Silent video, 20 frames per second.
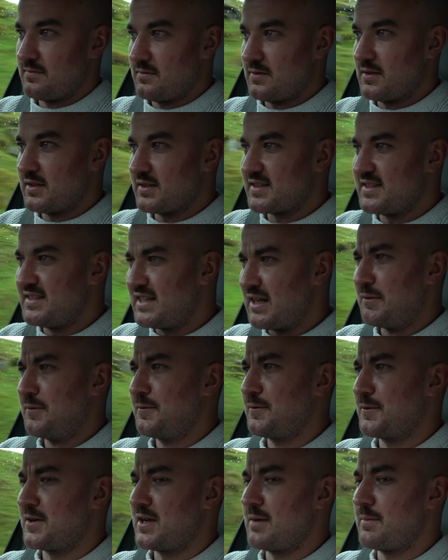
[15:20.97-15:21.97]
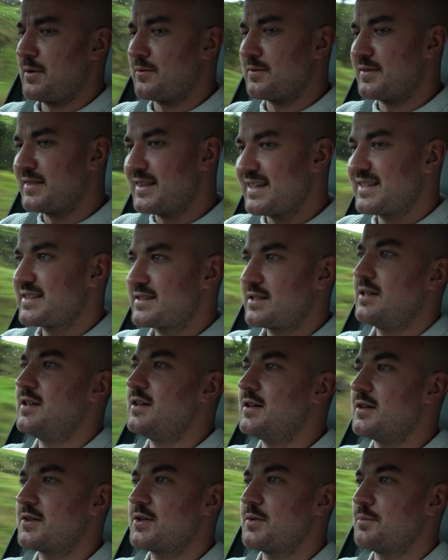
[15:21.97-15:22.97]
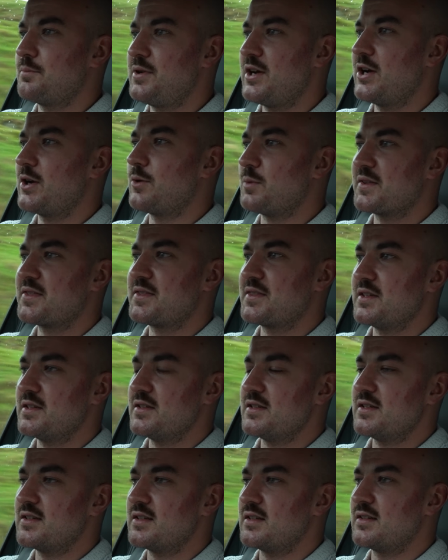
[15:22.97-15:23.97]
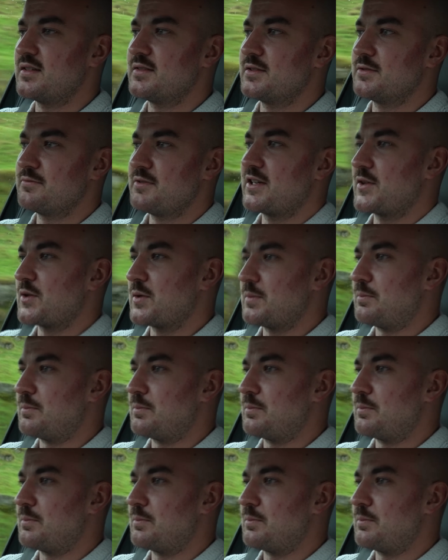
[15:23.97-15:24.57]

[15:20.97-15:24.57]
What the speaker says: that's different about this car compared with the regular